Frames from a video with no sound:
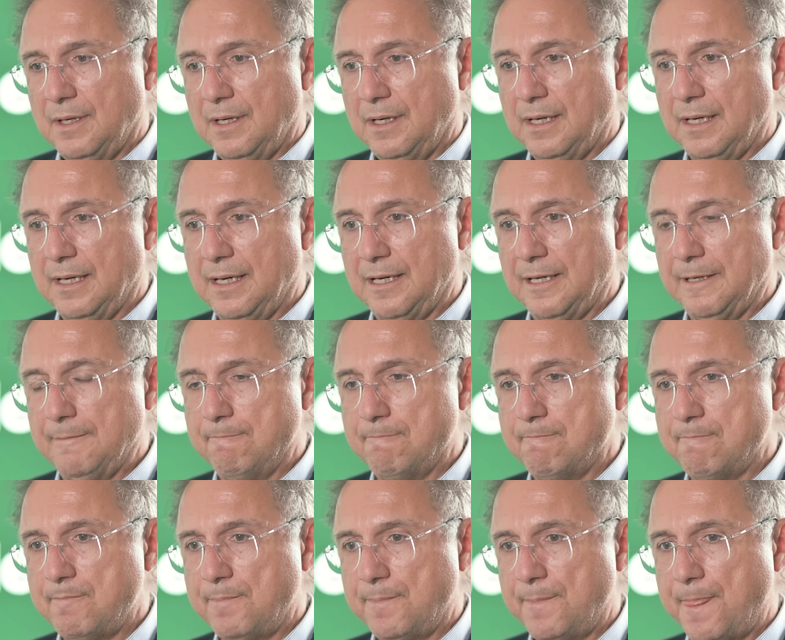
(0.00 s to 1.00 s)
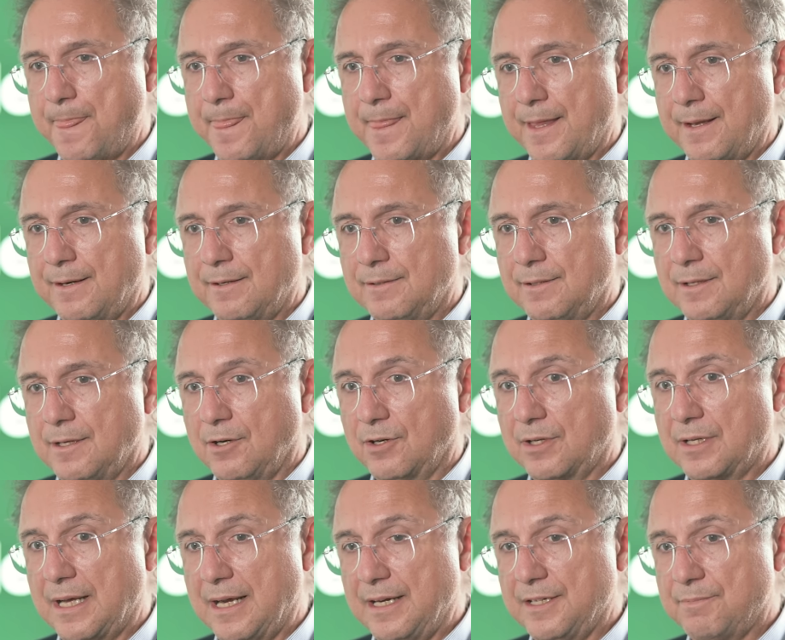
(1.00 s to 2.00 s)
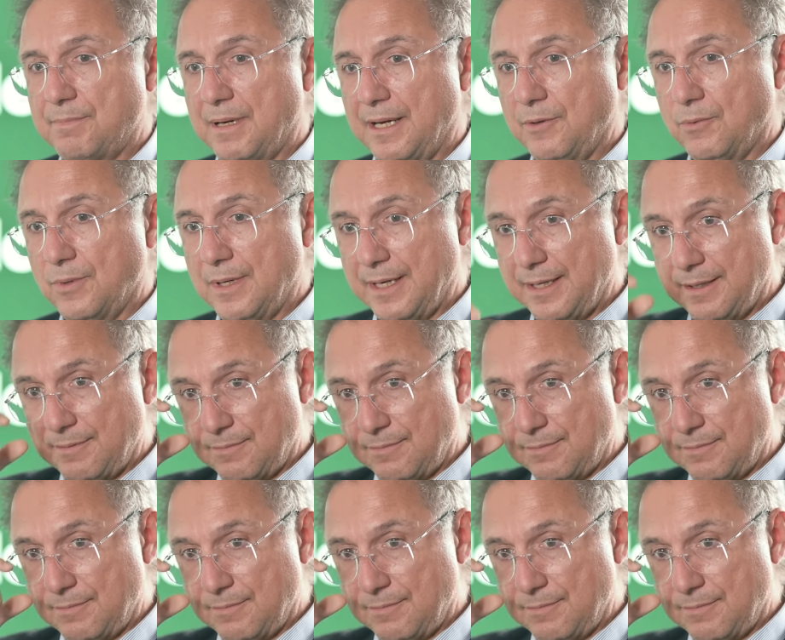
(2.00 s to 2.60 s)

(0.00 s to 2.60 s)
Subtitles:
Our clients, by the way,